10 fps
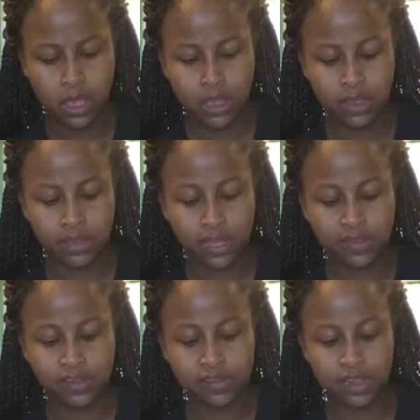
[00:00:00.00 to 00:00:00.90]
Looks like
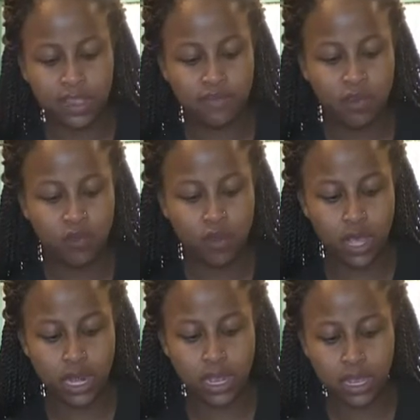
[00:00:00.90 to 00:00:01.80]
it's just gonna give me
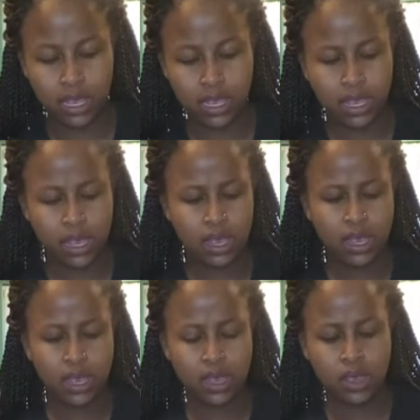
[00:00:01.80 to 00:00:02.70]
one,
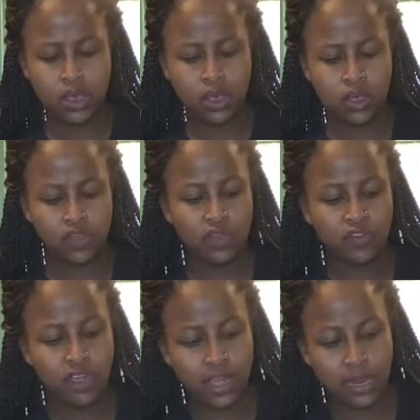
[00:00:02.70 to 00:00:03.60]
which is
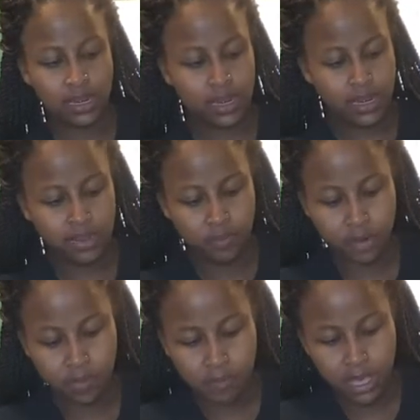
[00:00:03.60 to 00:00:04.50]
fine. It's a
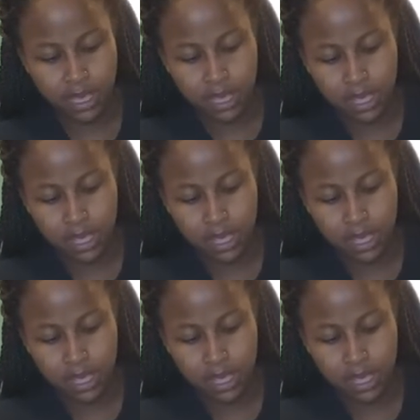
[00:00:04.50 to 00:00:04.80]
pretty big